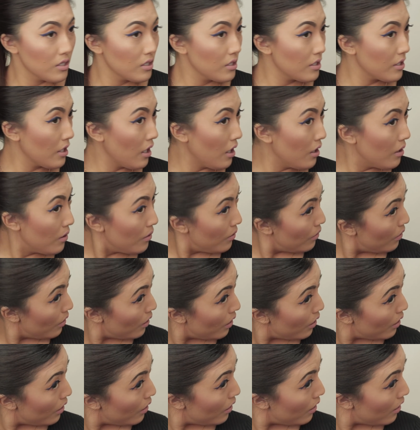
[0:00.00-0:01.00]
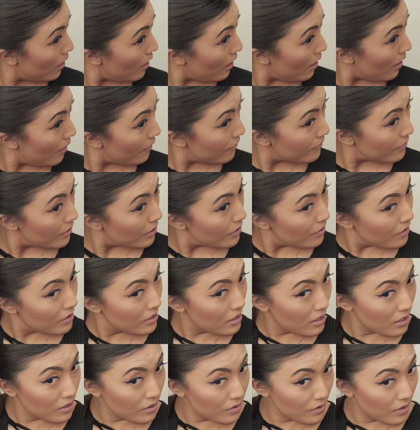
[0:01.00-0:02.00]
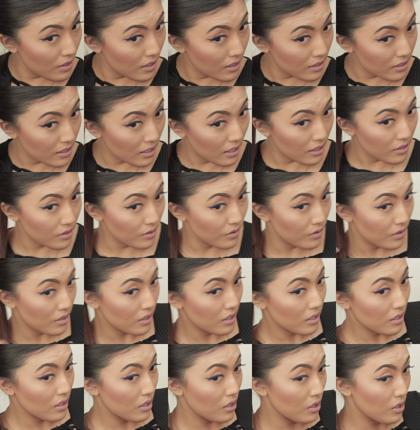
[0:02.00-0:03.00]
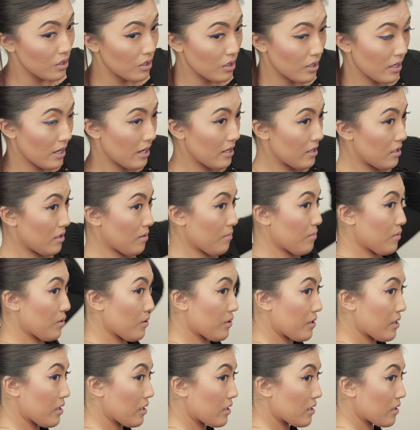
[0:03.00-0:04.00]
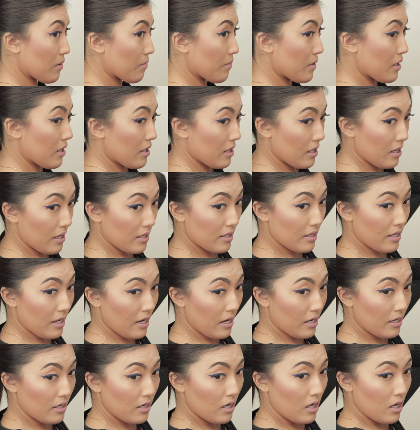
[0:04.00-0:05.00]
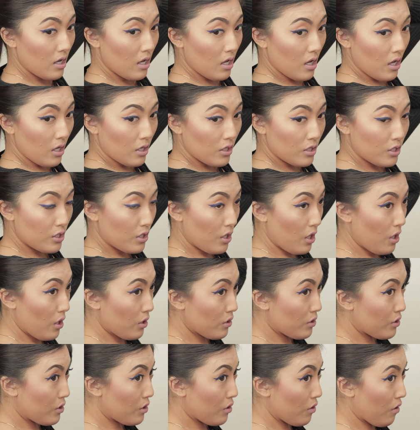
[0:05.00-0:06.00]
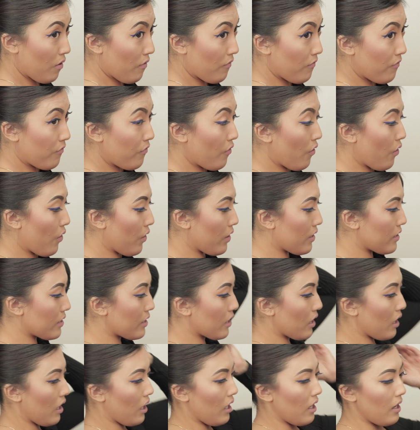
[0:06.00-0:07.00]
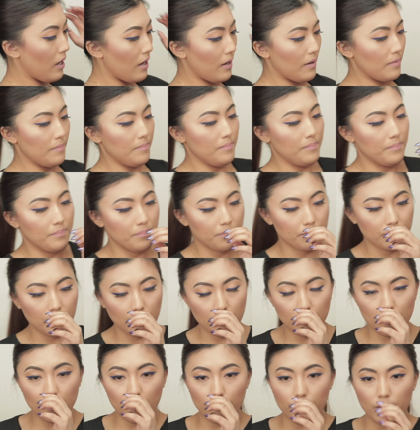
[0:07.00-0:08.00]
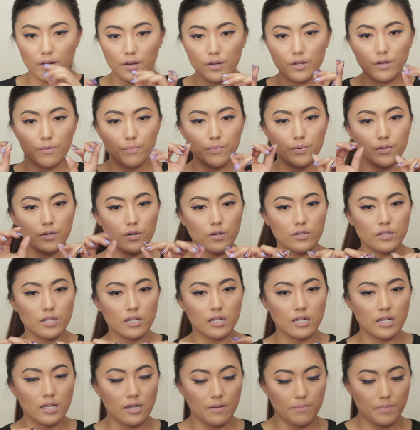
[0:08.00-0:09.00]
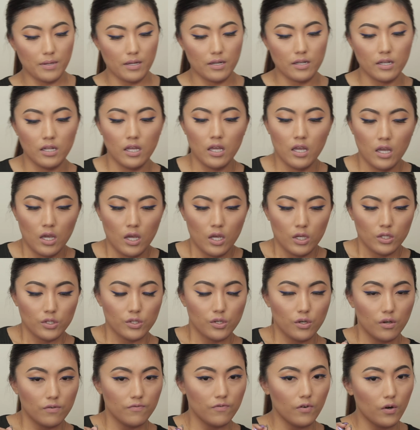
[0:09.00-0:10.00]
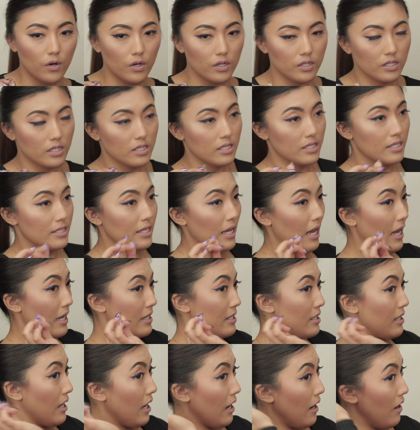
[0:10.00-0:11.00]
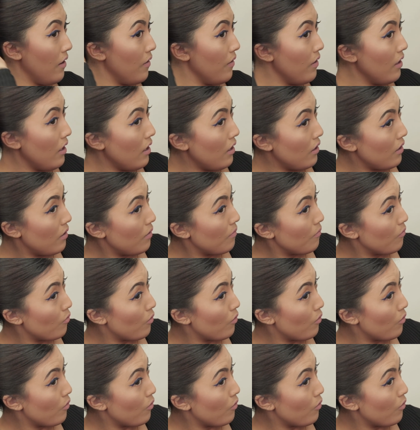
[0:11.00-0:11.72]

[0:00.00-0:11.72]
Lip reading: So after you're done doing that, you're gonna end up looking something like that. So to avoid you know, where you put on the clip-in, to avoid that area,